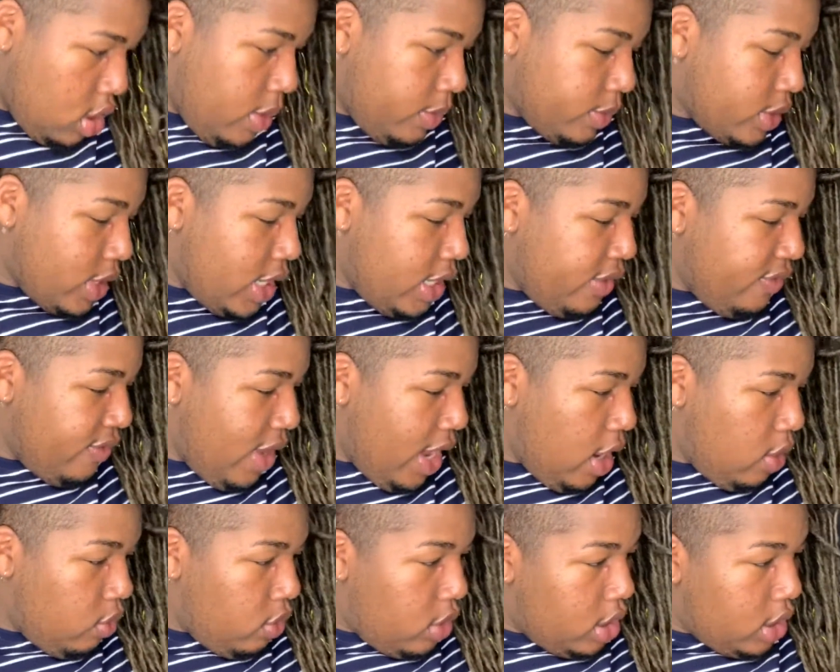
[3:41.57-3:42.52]
I'm trying to
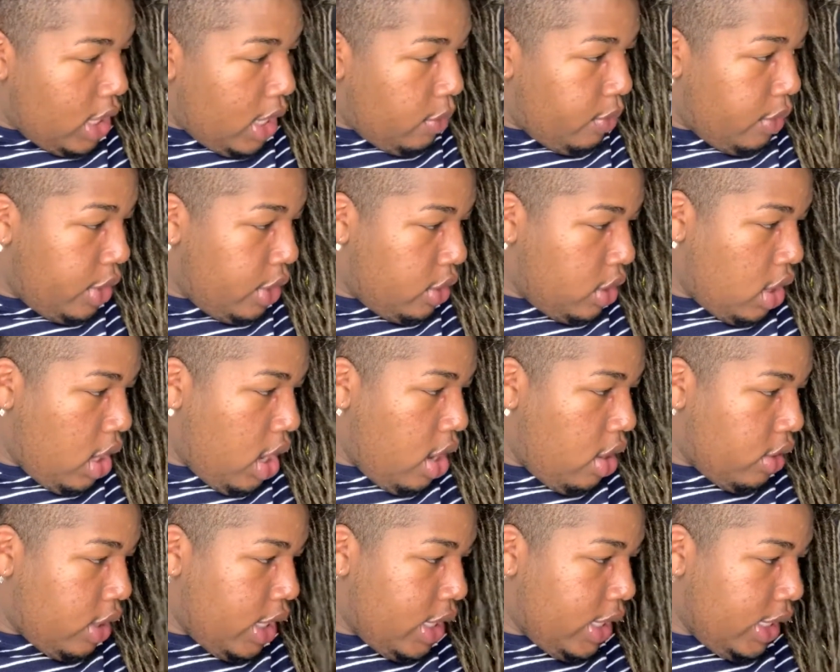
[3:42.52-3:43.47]
find one that where you could,
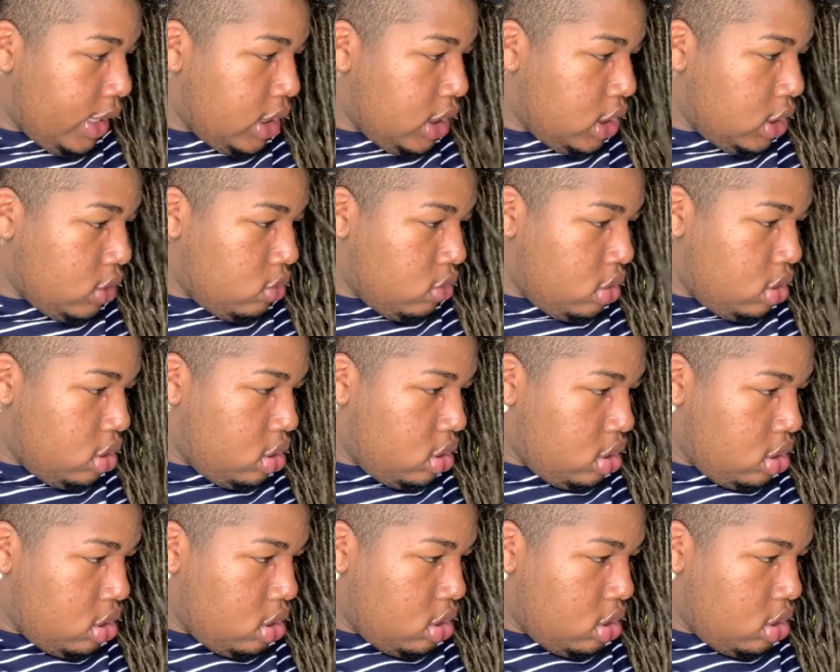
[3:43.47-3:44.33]
oh, okay, like this one.